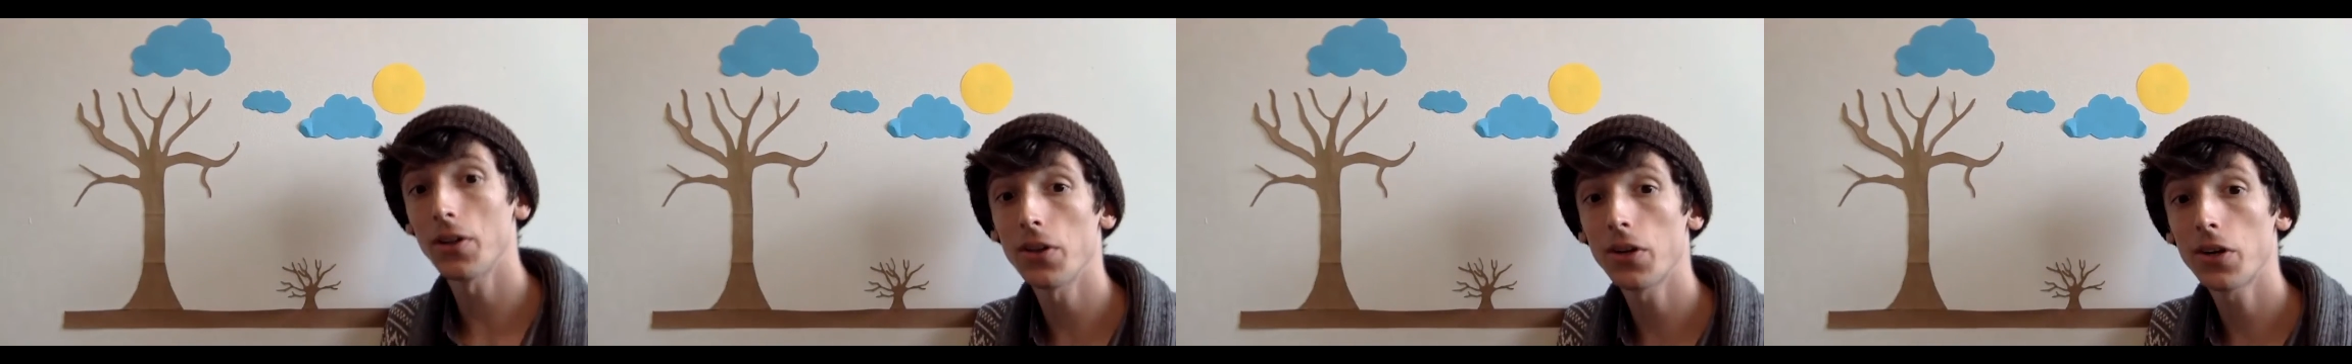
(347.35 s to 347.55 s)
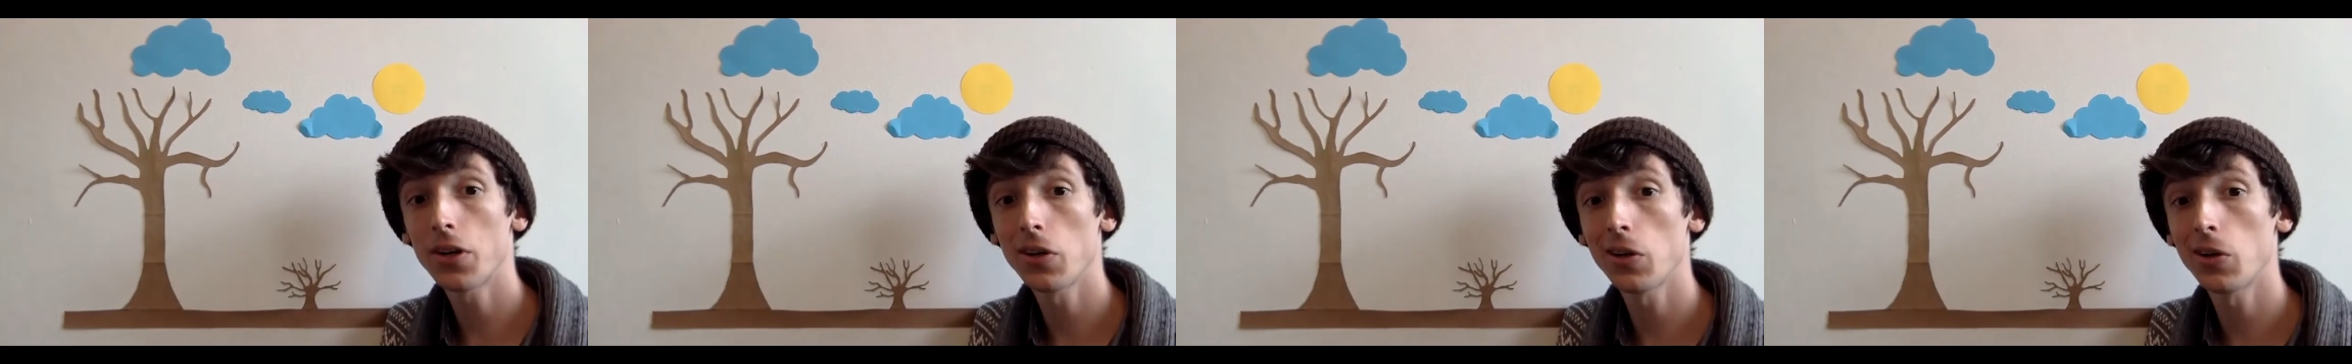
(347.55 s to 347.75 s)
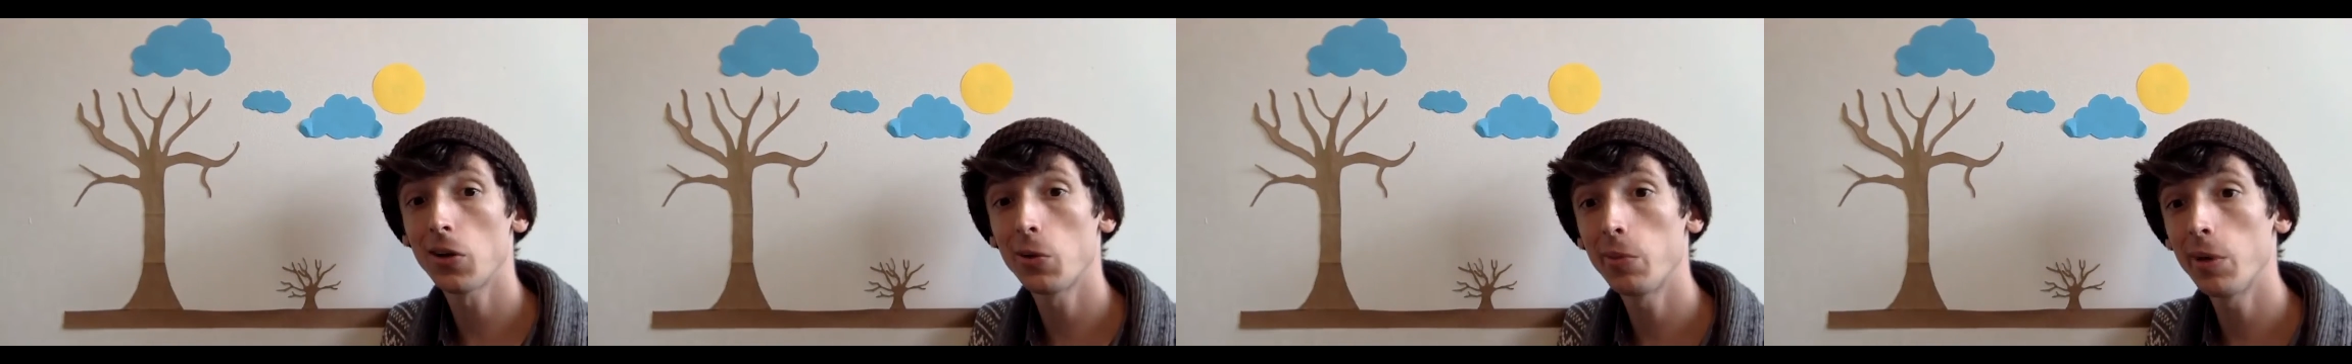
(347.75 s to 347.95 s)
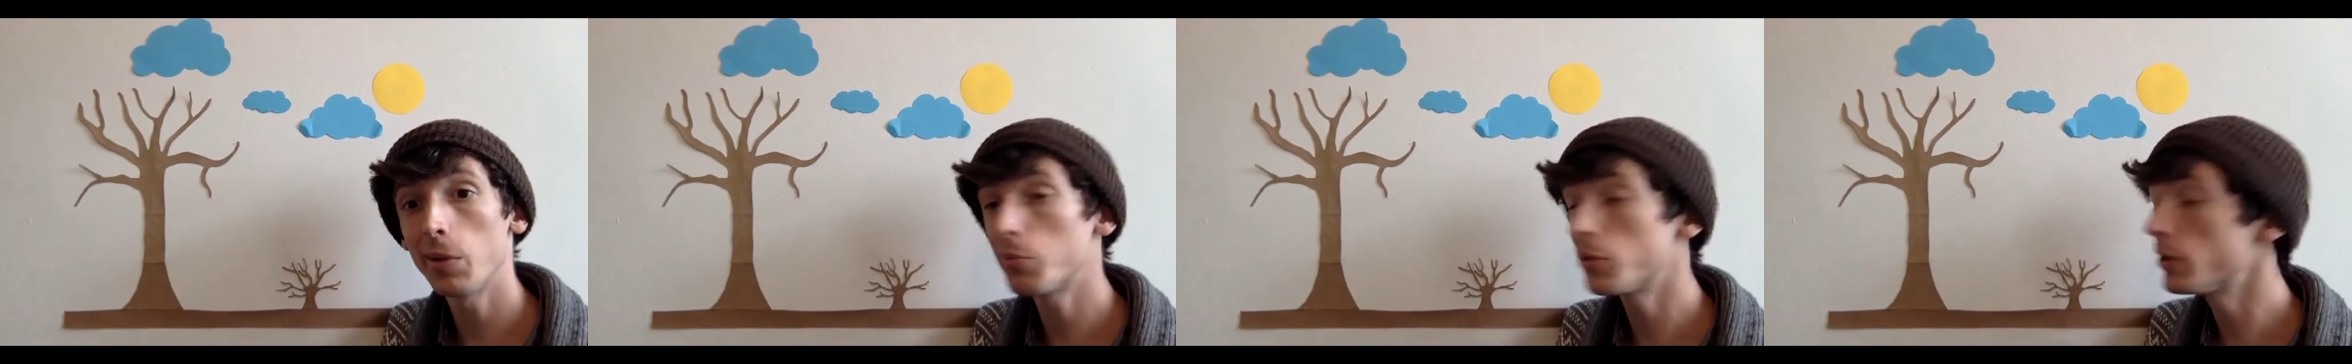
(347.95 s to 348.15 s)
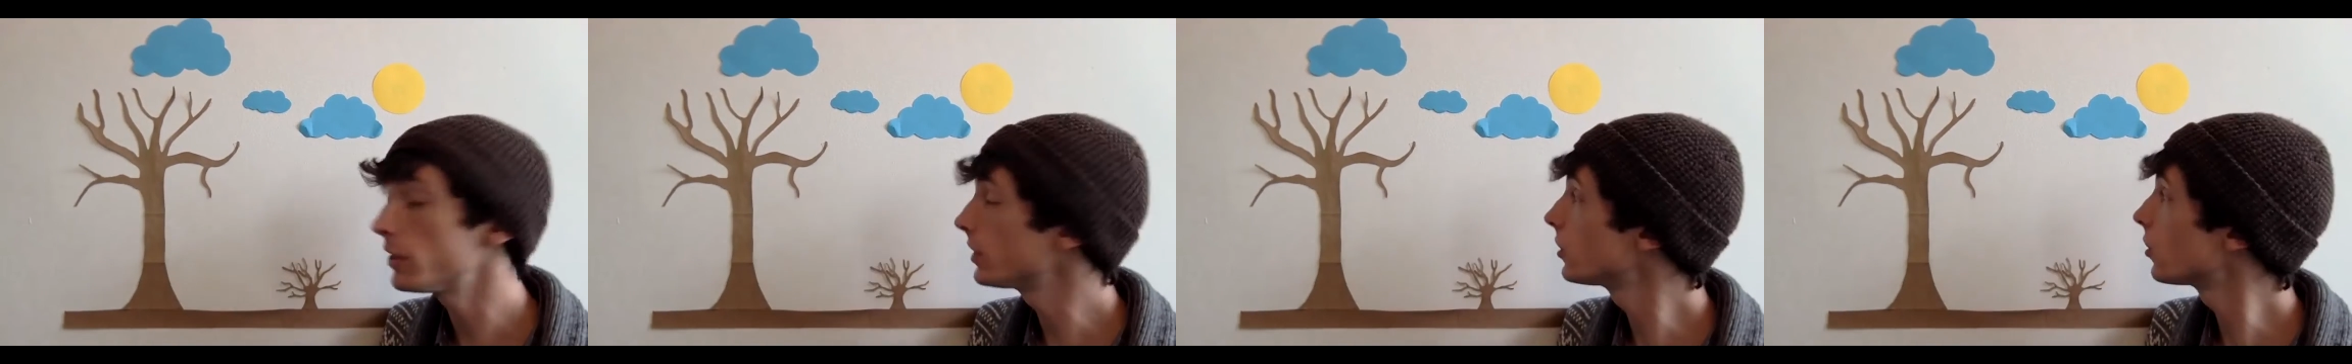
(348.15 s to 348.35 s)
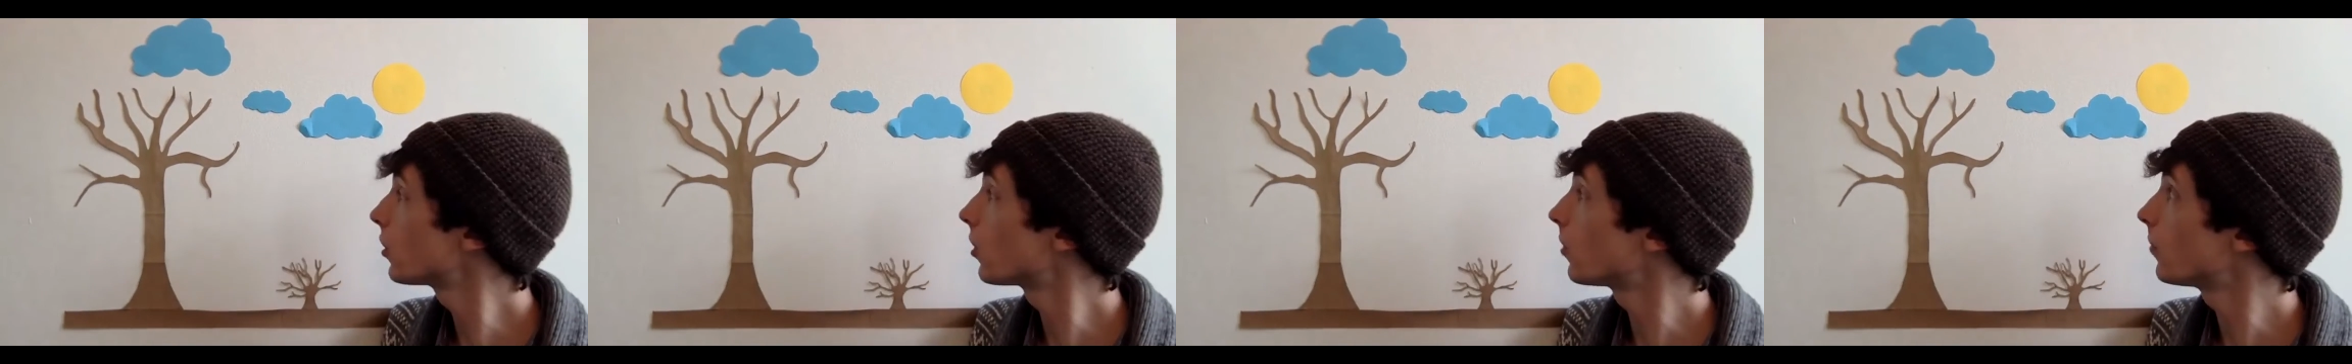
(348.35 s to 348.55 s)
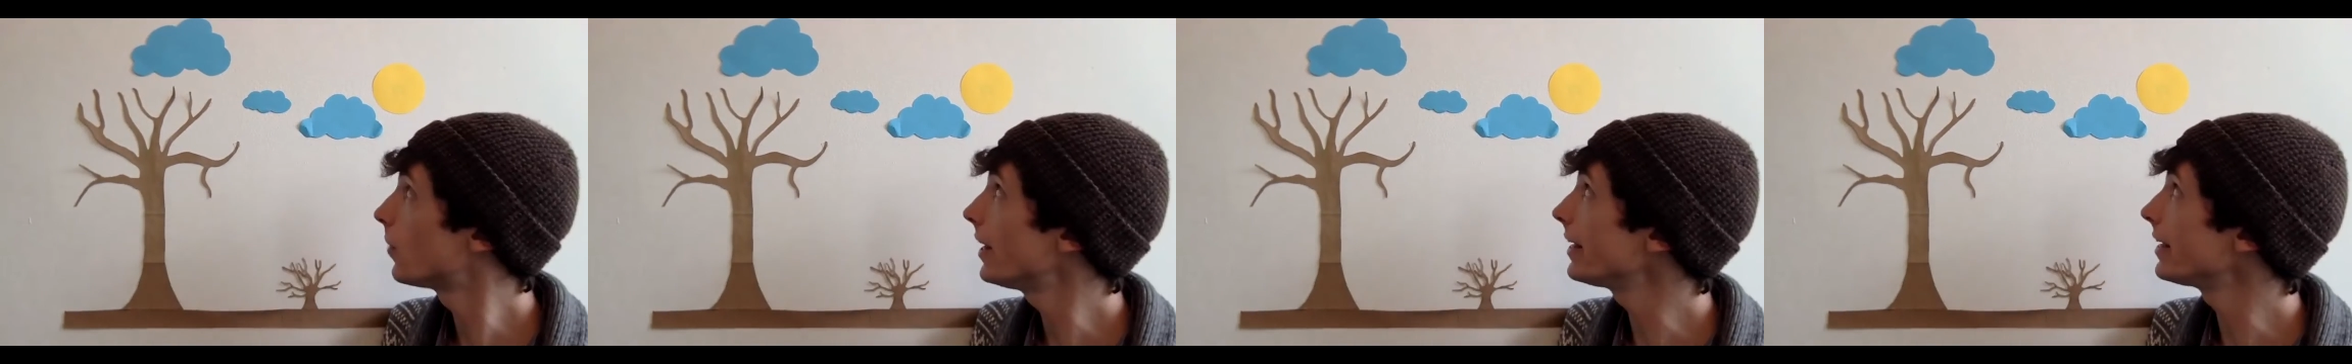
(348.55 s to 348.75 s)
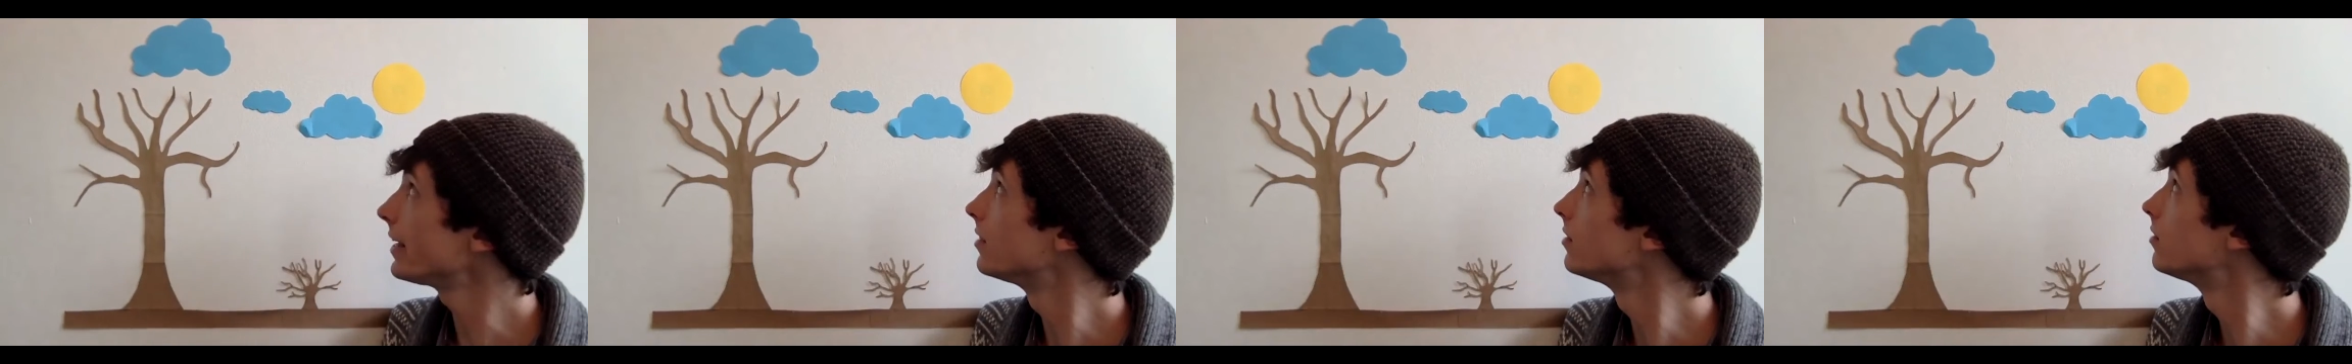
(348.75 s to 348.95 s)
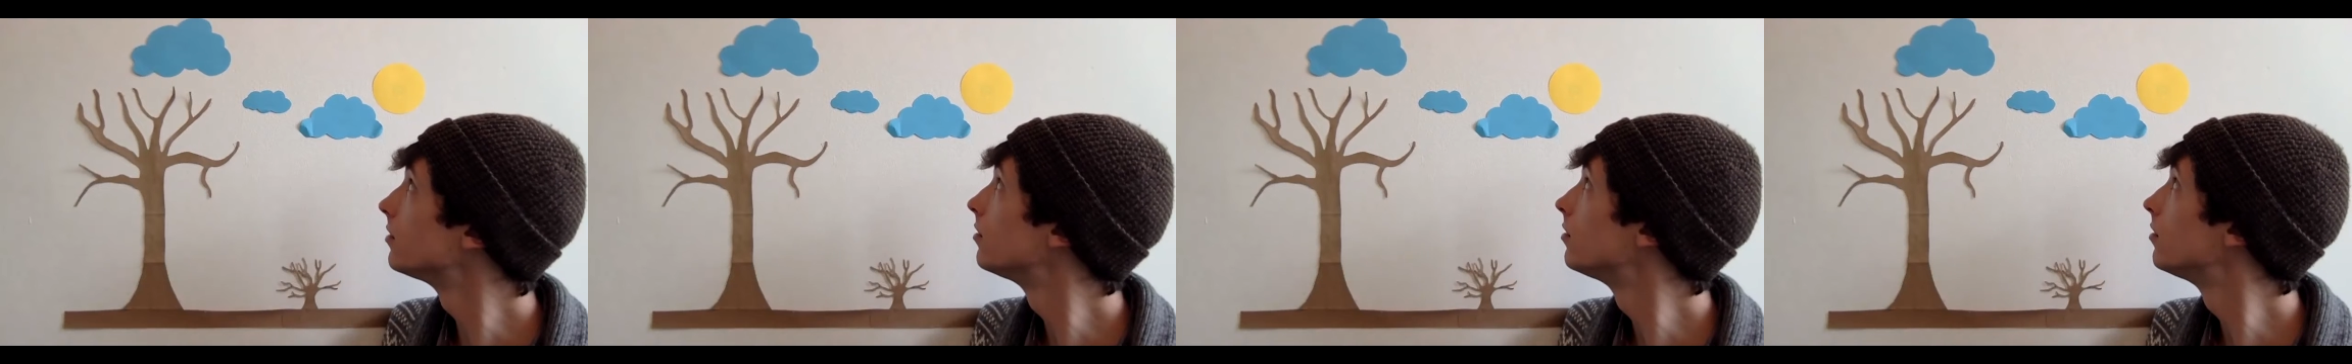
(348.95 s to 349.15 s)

look a little bit prettier already.